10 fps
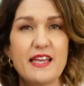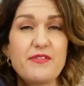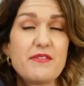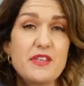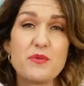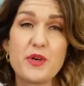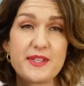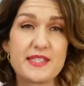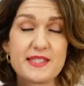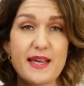If ever you
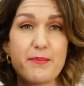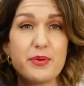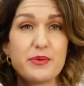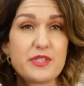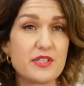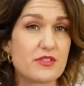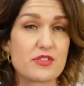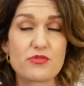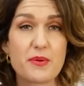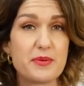want a sample, do
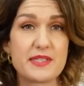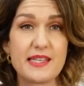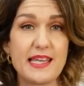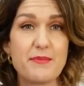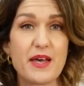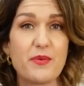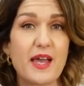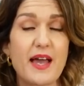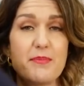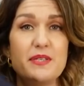just drop us an email. We're
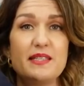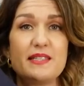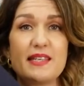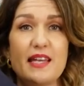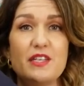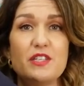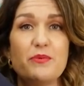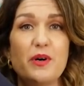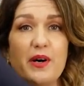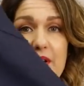happy to send you
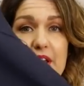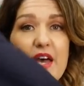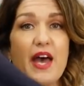one.